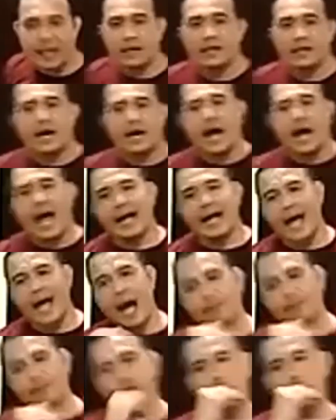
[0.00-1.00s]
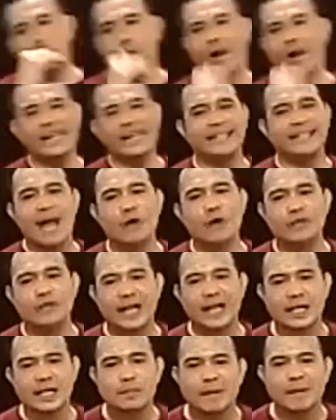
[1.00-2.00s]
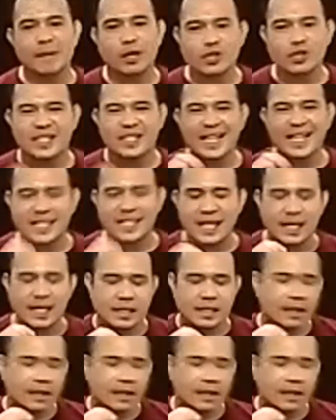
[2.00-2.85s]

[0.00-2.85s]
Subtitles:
I have to break down this because this is,